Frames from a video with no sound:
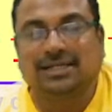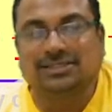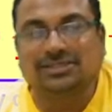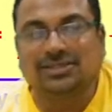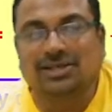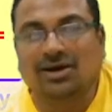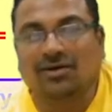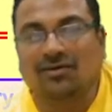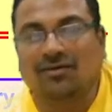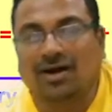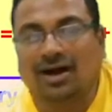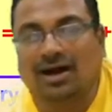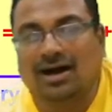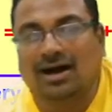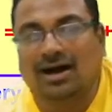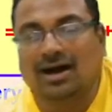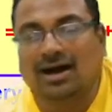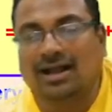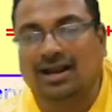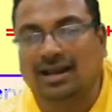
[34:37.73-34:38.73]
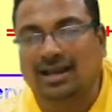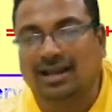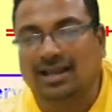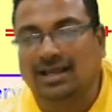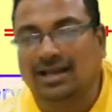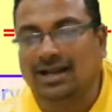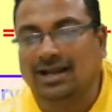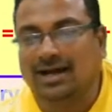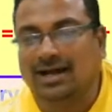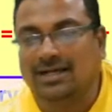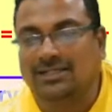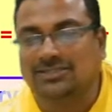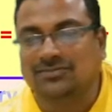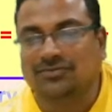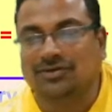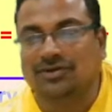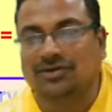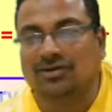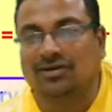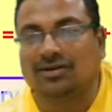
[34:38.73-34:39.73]
just now earlier
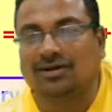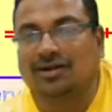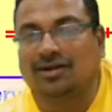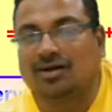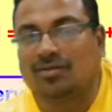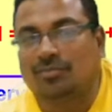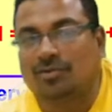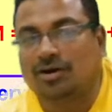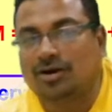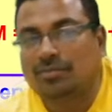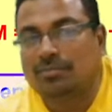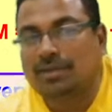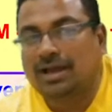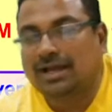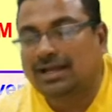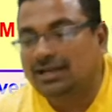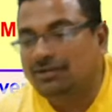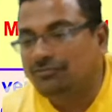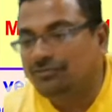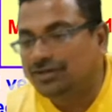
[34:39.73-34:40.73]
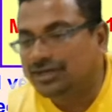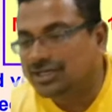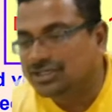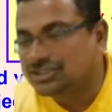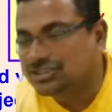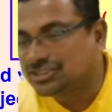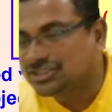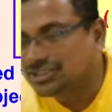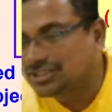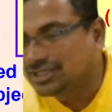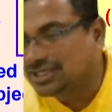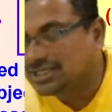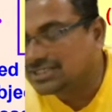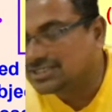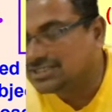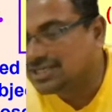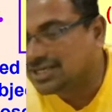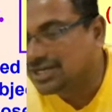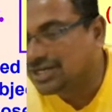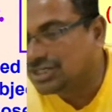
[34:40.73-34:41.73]
class we have learned about magnification
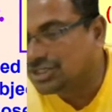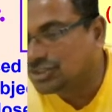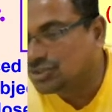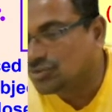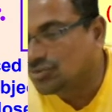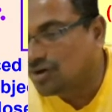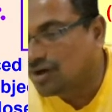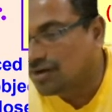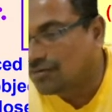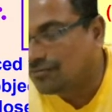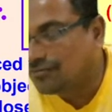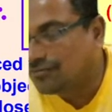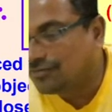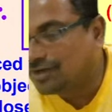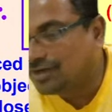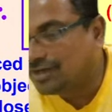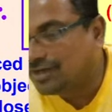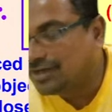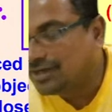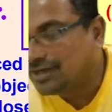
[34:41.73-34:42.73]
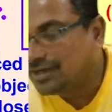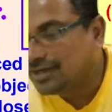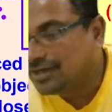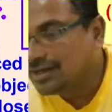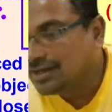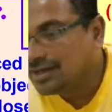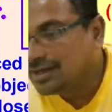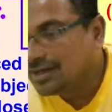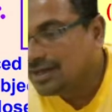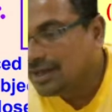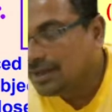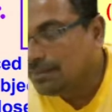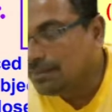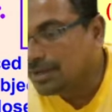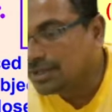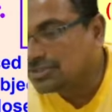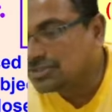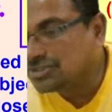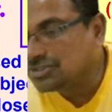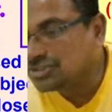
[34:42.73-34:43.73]
is the ratio of
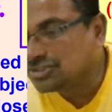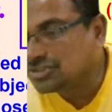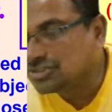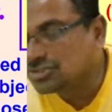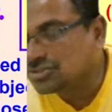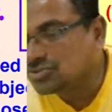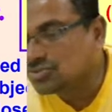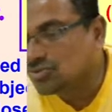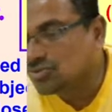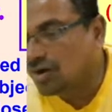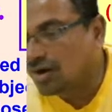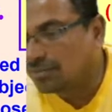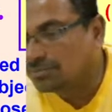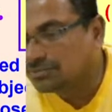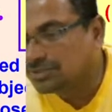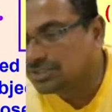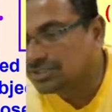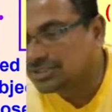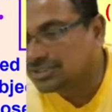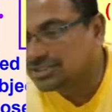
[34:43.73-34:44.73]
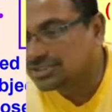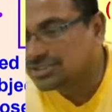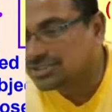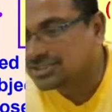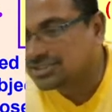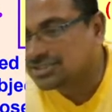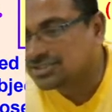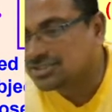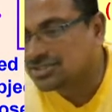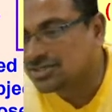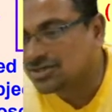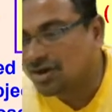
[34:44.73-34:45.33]
image distance to object distance.